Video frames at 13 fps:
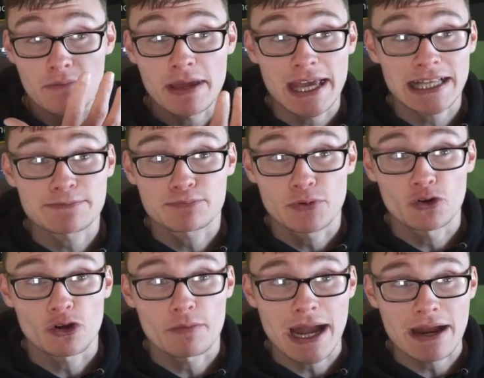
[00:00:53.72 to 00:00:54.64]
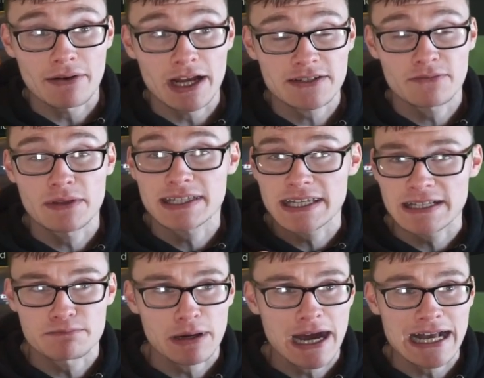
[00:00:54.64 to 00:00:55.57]
For me, it's Bruno Gomes from the
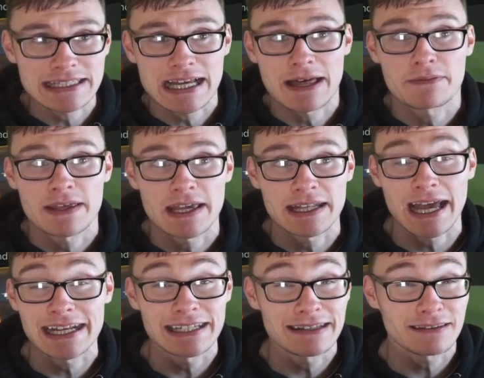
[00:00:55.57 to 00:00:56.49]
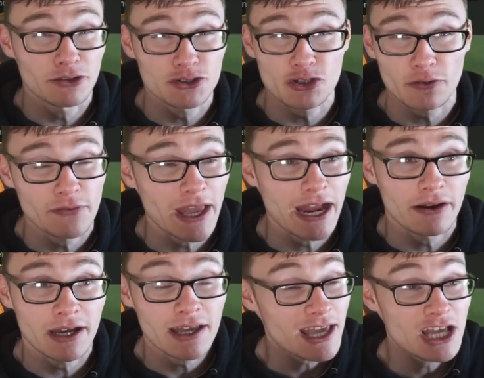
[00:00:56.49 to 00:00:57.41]
season pass and the 90 Thunderstruck
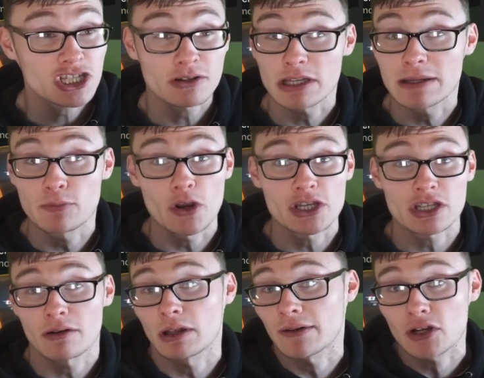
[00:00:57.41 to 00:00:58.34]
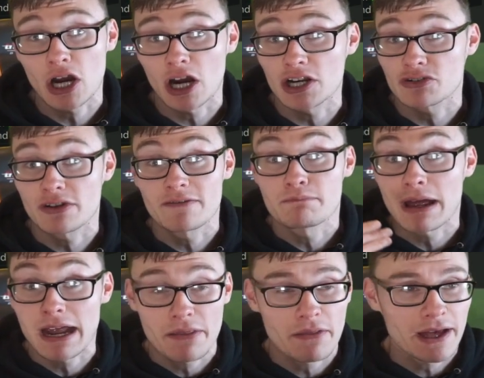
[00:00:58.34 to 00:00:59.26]
Vieira. Some of you boys will have cards that are even
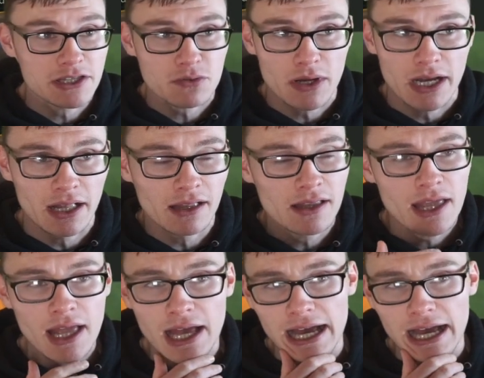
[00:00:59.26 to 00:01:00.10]
better than that as well.